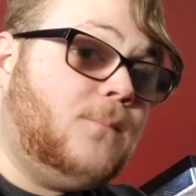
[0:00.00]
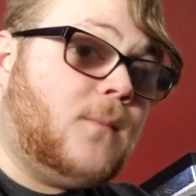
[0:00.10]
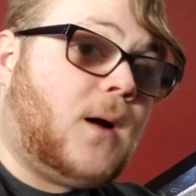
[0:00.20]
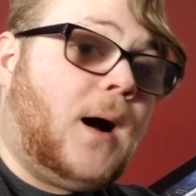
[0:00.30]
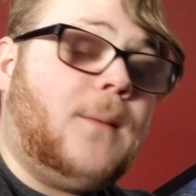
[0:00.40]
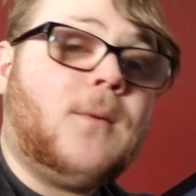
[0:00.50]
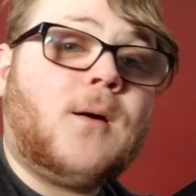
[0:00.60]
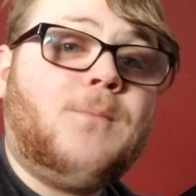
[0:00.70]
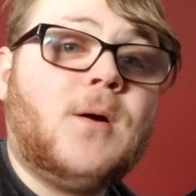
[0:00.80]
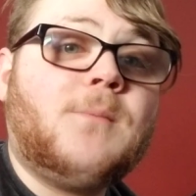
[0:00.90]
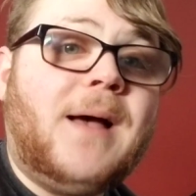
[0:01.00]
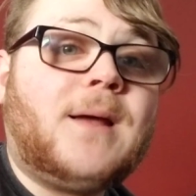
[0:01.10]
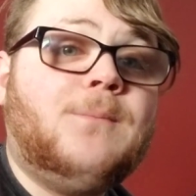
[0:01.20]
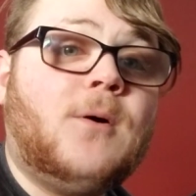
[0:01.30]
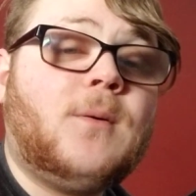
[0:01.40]
or put them
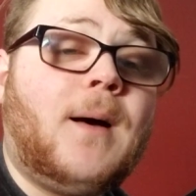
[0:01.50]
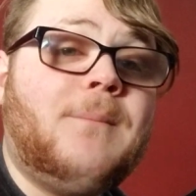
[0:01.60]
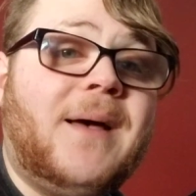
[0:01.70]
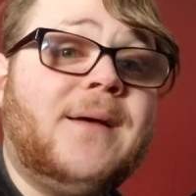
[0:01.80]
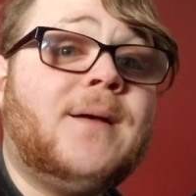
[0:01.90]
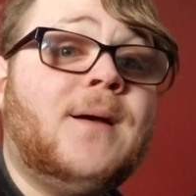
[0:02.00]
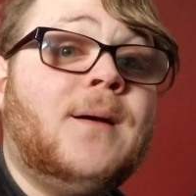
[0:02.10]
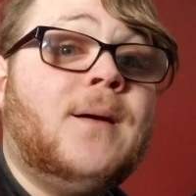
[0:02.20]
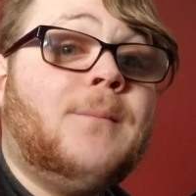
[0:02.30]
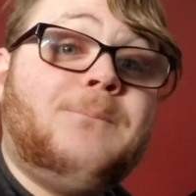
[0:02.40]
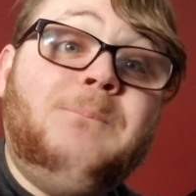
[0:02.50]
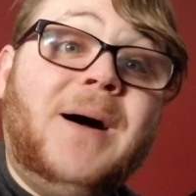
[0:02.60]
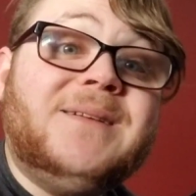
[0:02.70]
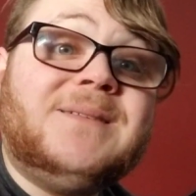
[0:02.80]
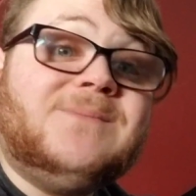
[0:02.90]
back in Pokemon Bank.
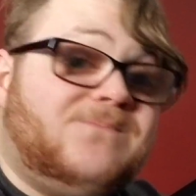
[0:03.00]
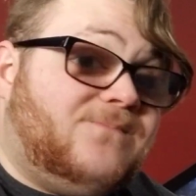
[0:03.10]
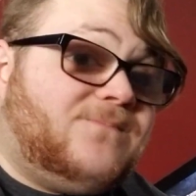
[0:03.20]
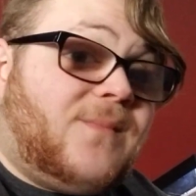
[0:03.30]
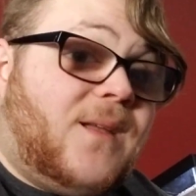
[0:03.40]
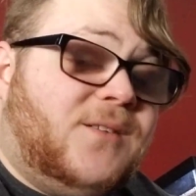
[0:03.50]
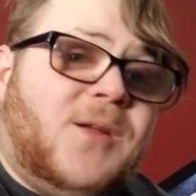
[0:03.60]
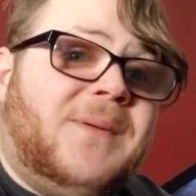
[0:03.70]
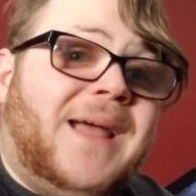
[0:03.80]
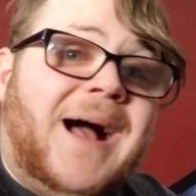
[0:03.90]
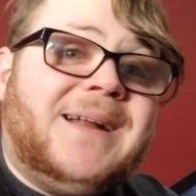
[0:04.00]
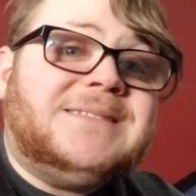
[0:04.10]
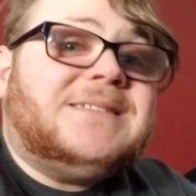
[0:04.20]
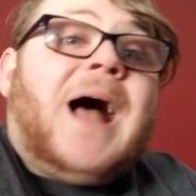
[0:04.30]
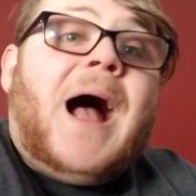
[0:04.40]
But to be
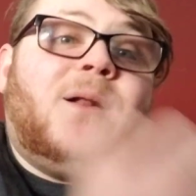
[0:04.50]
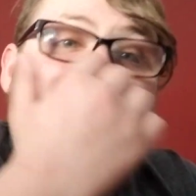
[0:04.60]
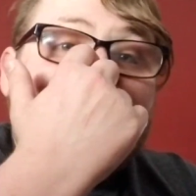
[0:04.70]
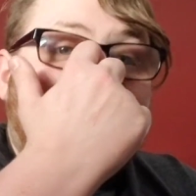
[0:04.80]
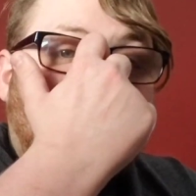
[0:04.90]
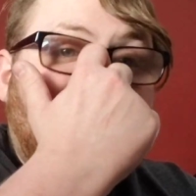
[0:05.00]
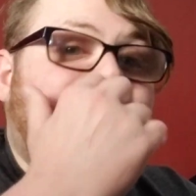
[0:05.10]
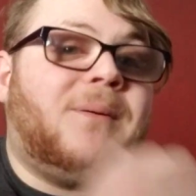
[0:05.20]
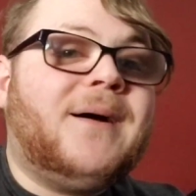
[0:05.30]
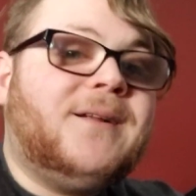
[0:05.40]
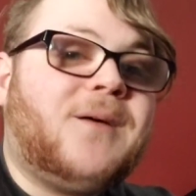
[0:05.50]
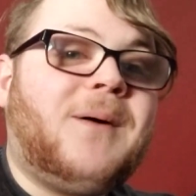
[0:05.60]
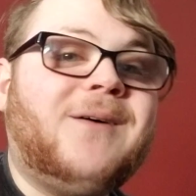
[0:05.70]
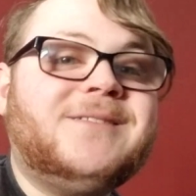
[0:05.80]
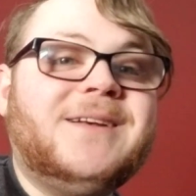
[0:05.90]
honest, I don't have the money to buy another
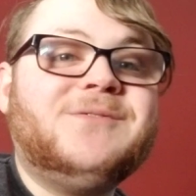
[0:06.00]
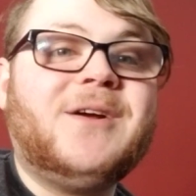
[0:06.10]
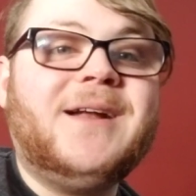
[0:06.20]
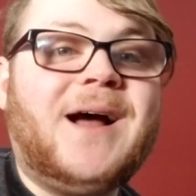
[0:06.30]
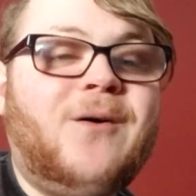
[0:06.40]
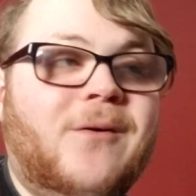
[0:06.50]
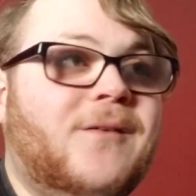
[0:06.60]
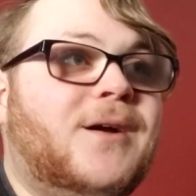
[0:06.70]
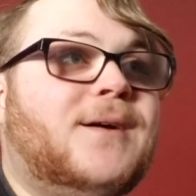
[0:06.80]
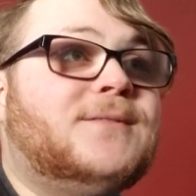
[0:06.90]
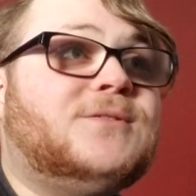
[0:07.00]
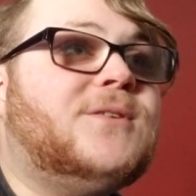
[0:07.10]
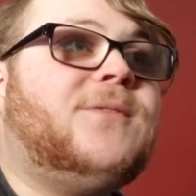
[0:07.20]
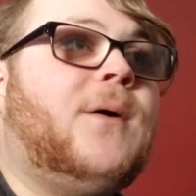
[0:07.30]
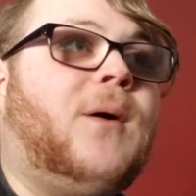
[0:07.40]
power saves right now. So
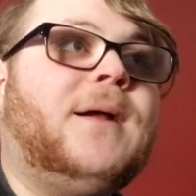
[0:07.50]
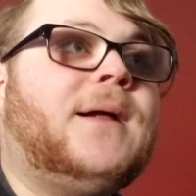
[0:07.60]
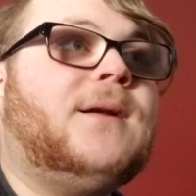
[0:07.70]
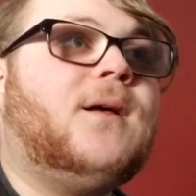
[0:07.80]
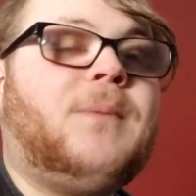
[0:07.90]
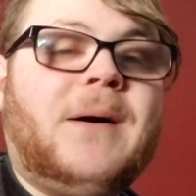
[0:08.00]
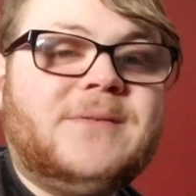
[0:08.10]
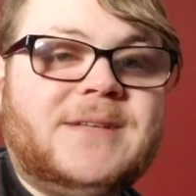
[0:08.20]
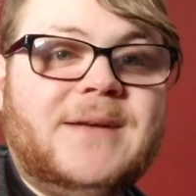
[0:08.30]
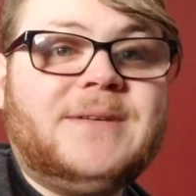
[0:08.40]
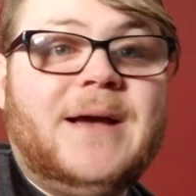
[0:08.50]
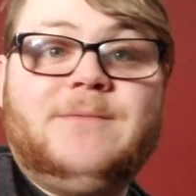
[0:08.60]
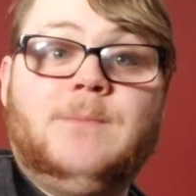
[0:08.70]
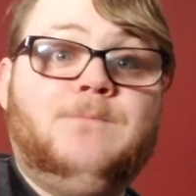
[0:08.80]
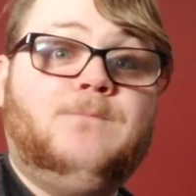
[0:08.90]
if I want to get another power saves, I have
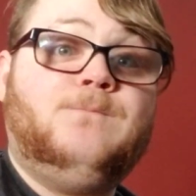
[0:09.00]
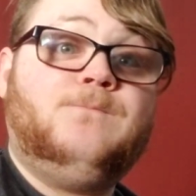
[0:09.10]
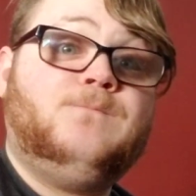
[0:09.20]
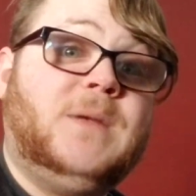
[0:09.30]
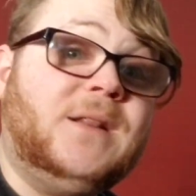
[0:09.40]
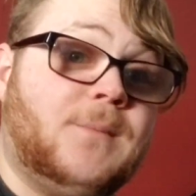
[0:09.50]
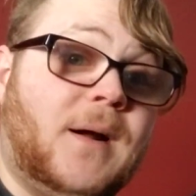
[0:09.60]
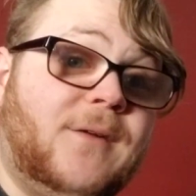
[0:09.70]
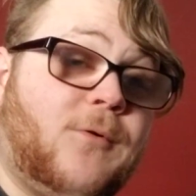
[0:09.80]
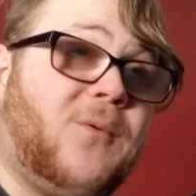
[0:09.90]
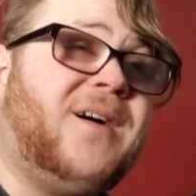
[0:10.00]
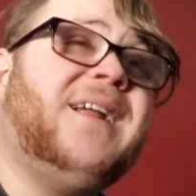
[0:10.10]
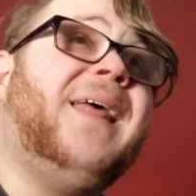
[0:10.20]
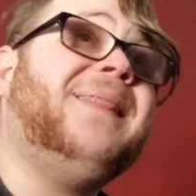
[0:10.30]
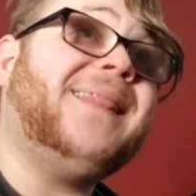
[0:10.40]
to get the money for one,
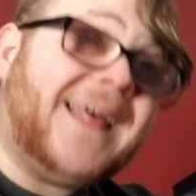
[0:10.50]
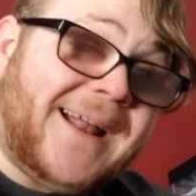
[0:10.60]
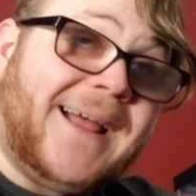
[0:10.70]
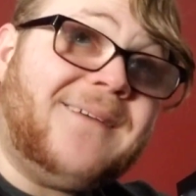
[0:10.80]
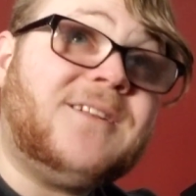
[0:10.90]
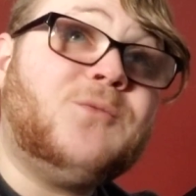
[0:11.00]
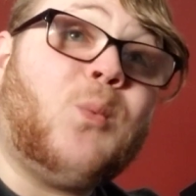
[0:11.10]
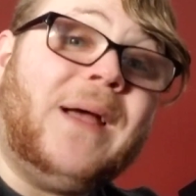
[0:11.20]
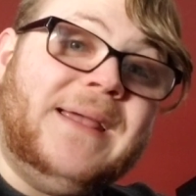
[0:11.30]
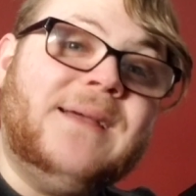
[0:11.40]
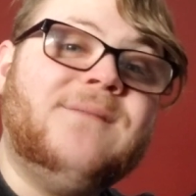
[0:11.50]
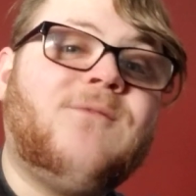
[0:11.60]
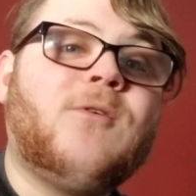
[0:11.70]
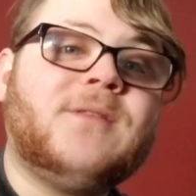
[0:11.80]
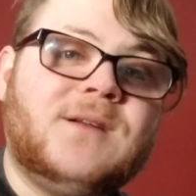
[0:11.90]
and then I have to wait
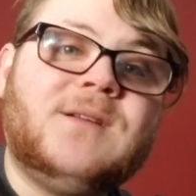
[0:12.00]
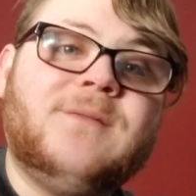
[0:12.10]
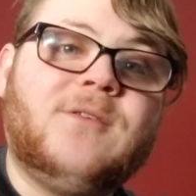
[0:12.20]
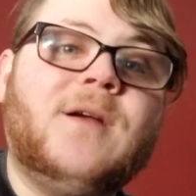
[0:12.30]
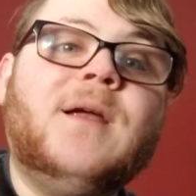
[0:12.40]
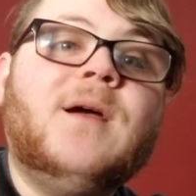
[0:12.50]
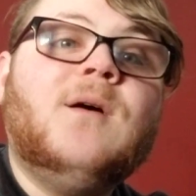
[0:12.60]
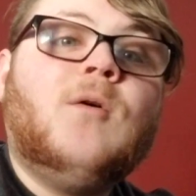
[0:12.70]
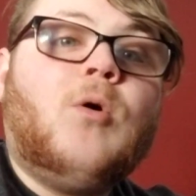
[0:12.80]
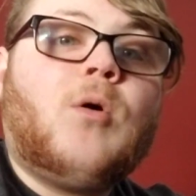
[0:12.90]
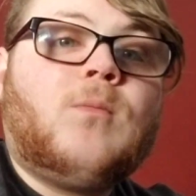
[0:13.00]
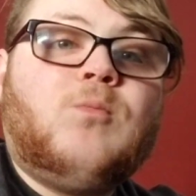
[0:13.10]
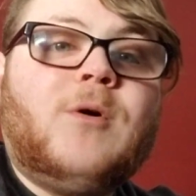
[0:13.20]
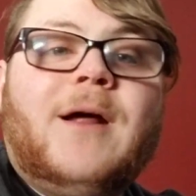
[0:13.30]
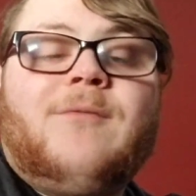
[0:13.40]
for the delivery or
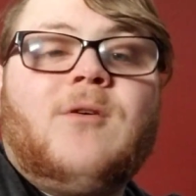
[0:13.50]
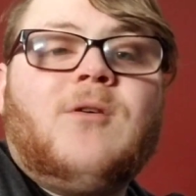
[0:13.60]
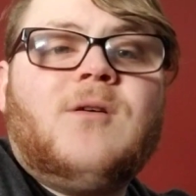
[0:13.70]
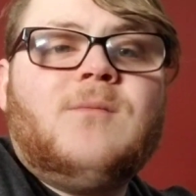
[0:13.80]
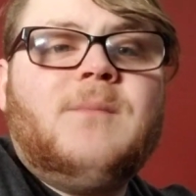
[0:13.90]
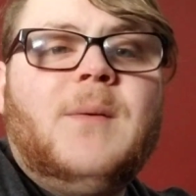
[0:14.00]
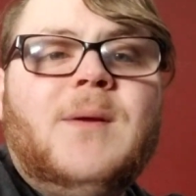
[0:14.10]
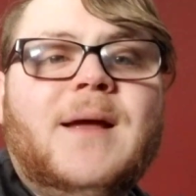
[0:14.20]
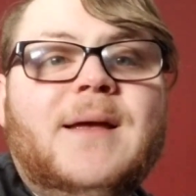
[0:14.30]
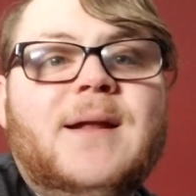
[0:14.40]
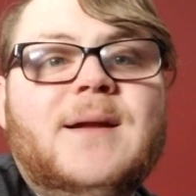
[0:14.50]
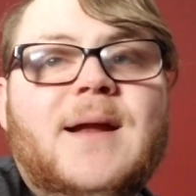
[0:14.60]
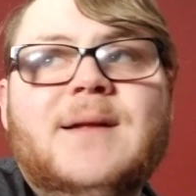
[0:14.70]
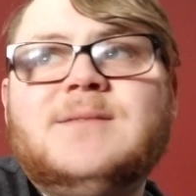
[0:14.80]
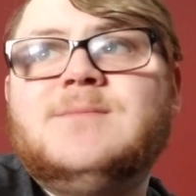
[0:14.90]
whatever, or maybe I can get it at